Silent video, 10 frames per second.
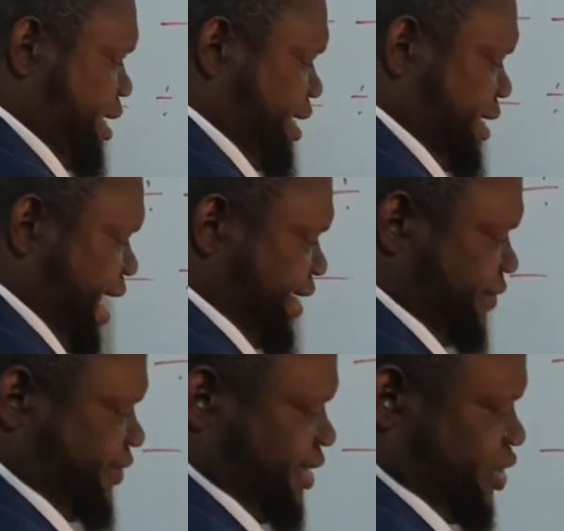like
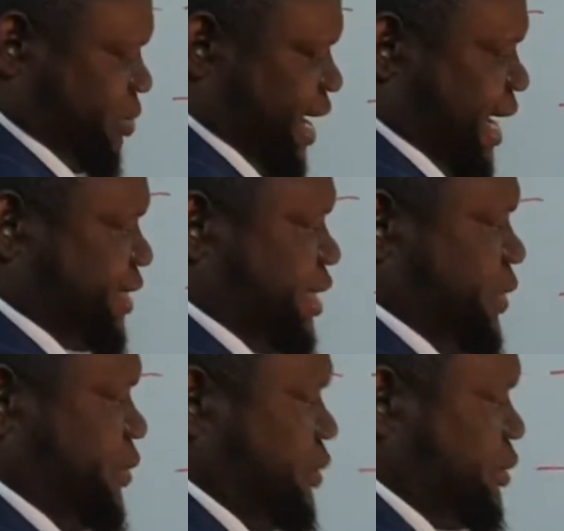if someone asks
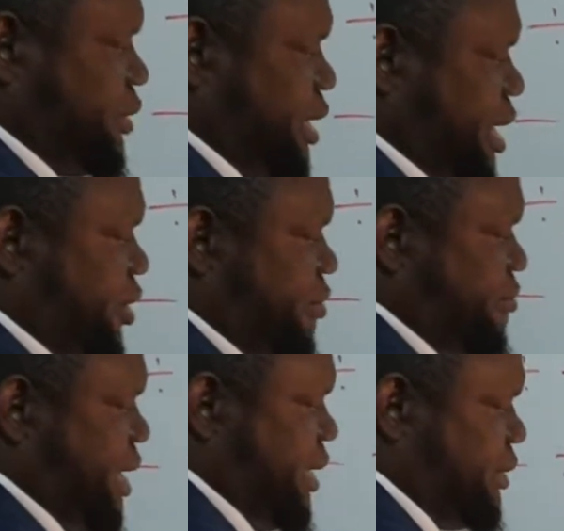you, a
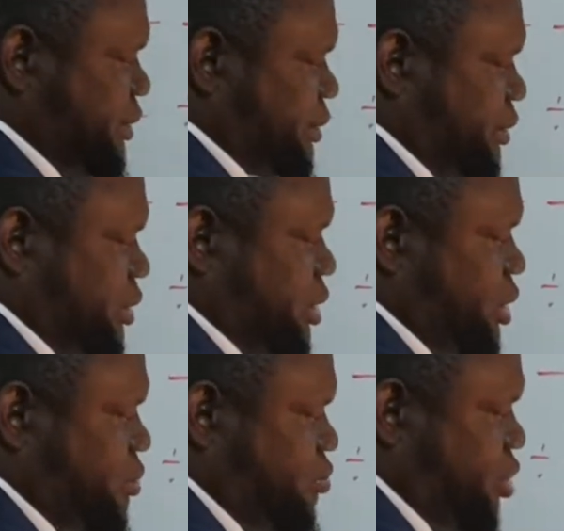number
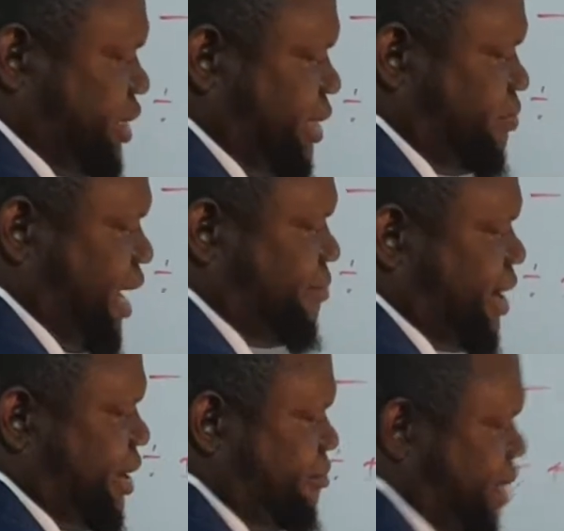multiplied
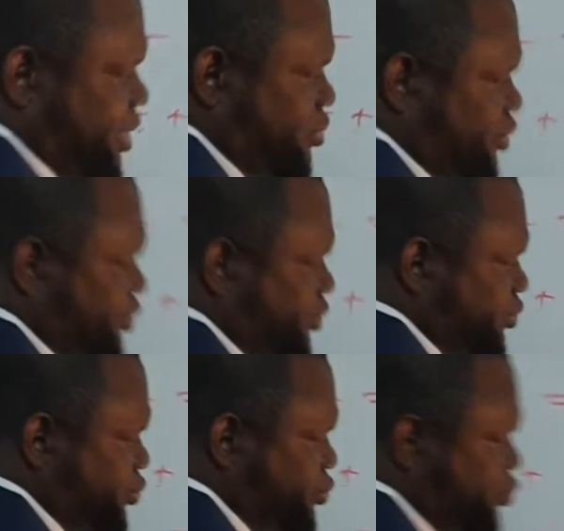by minus
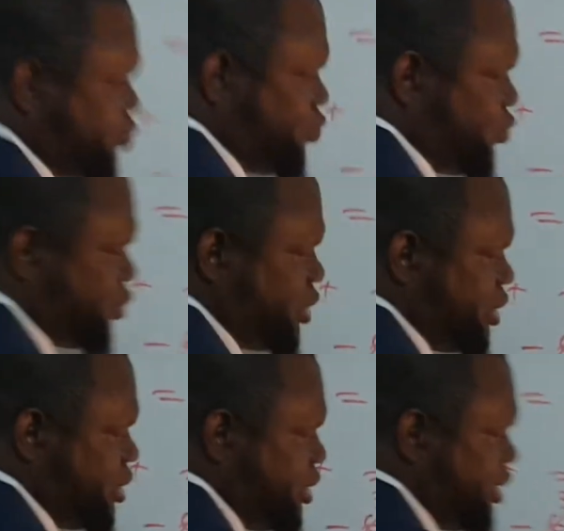2
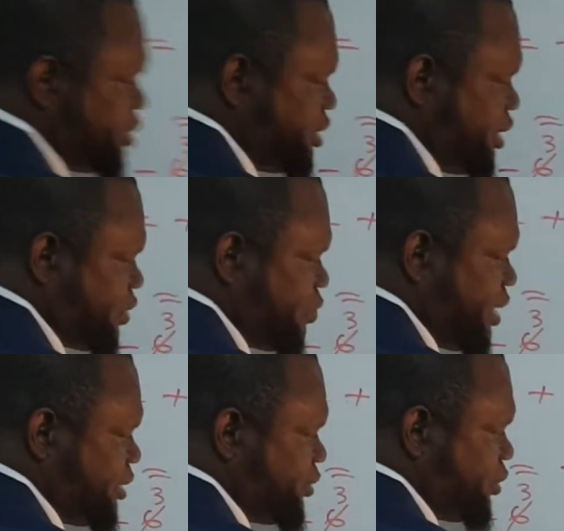is
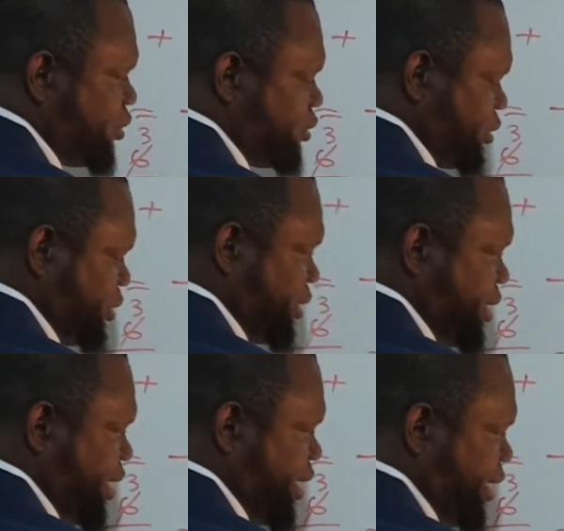equal to
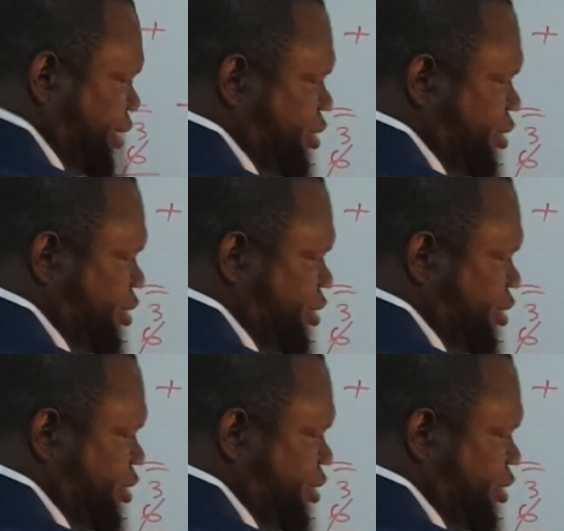3.